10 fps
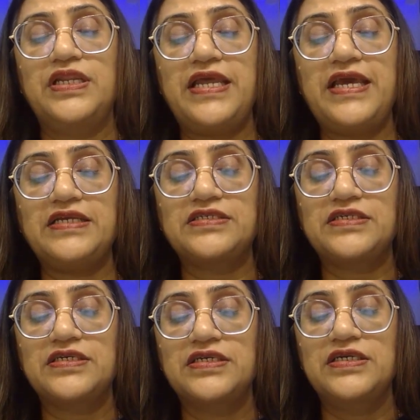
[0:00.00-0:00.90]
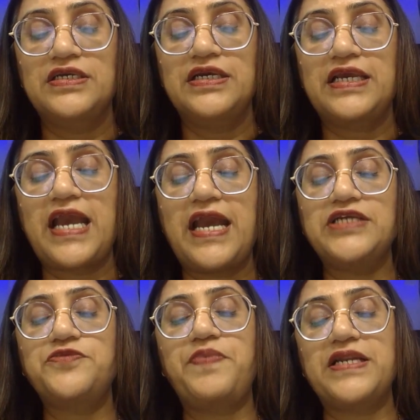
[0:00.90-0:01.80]
Next,
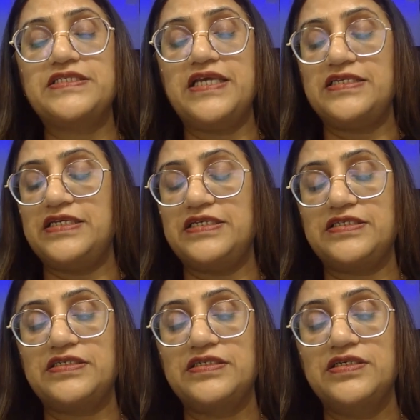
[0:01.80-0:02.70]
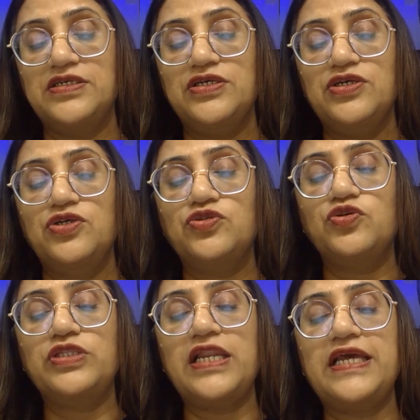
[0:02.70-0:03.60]
cash purchases.
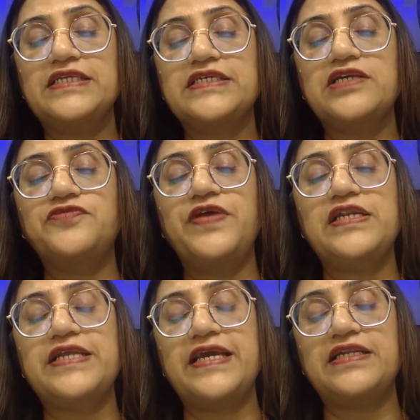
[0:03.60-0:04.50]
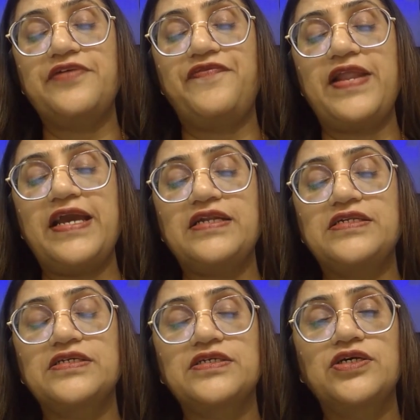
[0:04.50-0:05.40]
So the ledgers will
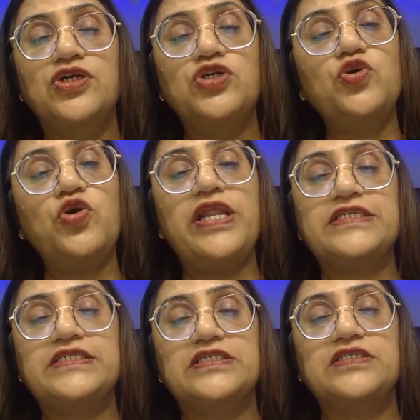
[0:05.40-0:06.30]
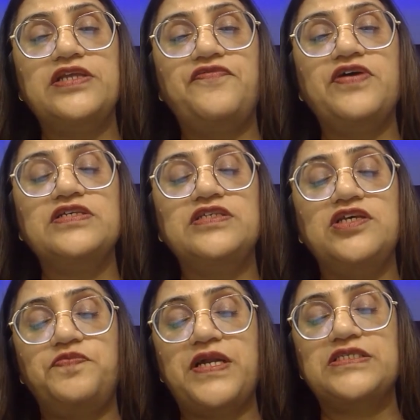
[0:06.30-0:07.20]
reflect two ledgers. The first
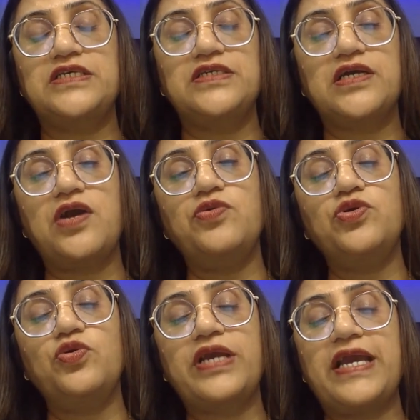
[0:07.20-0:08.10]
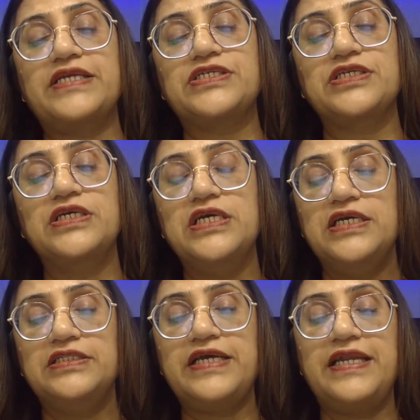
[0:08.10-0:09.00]
is purchase account to cash.
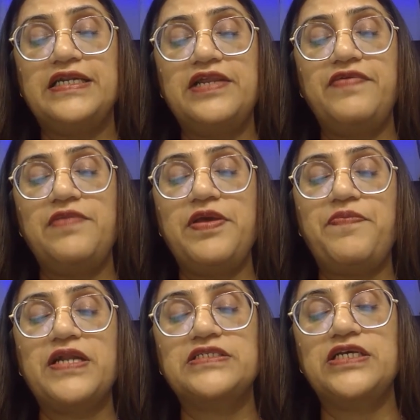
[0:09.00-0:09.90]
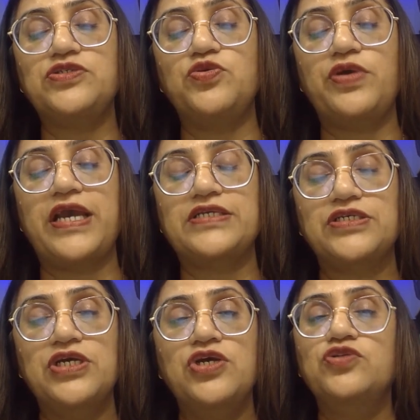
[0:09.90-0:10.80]
The entry will be purchase to
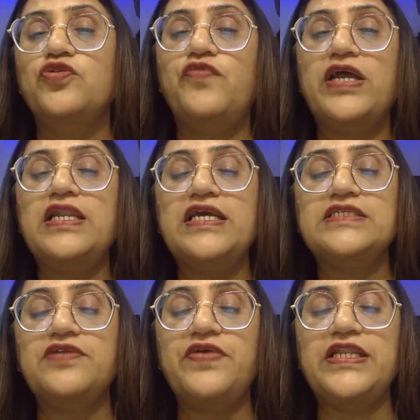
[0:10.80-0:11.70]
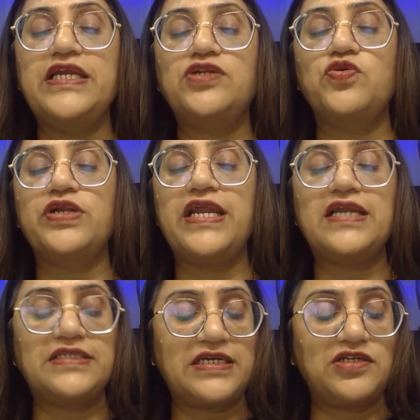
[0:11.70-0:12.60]
cash. So one ledger we need to
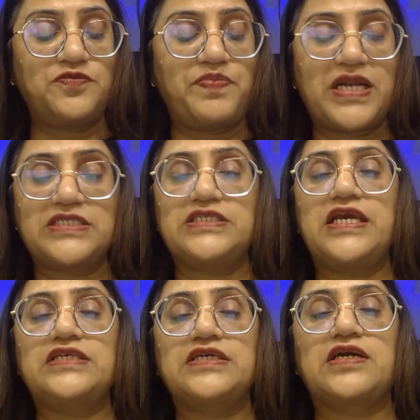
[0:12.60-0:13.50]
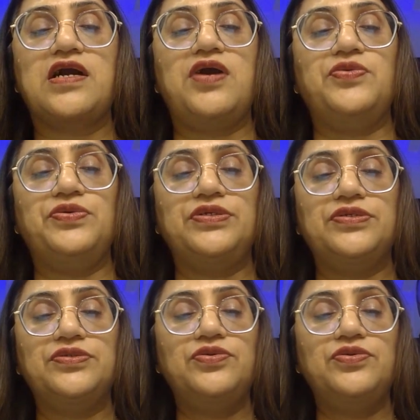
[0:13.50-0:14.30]
create, that is purchase account.